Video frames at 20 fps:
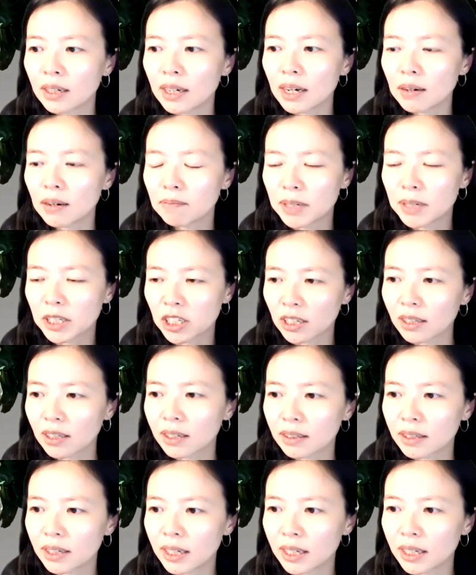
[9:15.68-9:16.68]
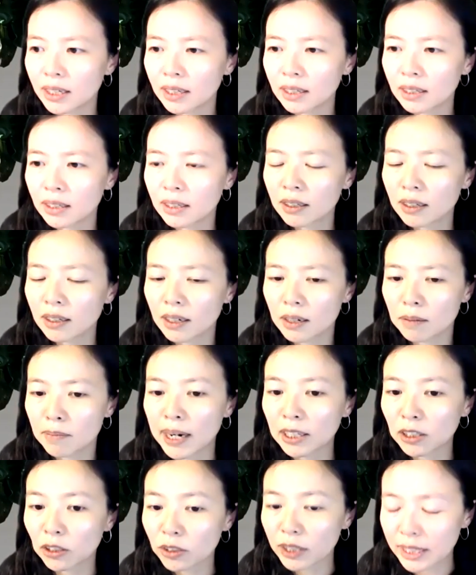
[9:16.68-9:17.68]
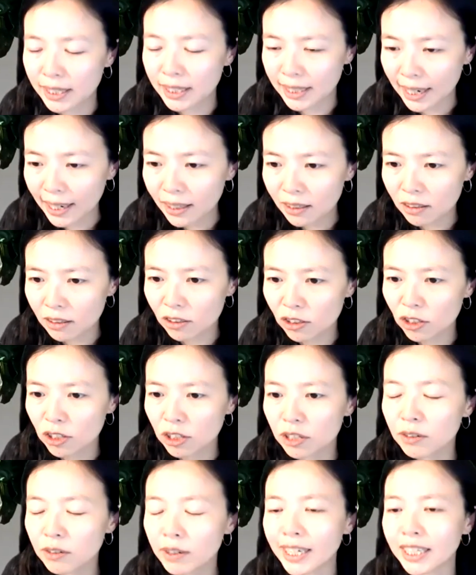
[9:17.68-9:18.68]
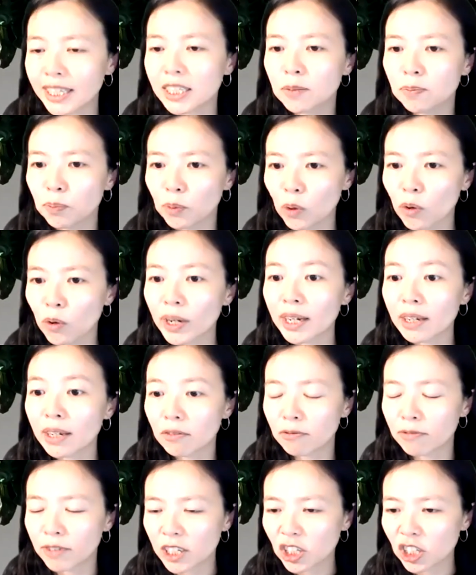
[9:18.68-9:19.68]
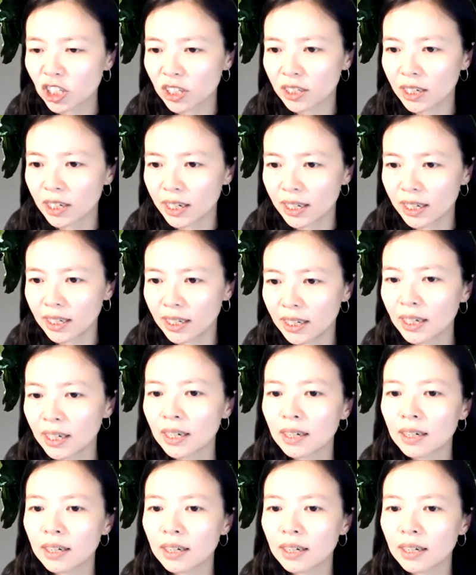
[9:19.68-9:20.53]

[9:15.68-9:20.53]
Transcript: machine learning model designers to explore efficiently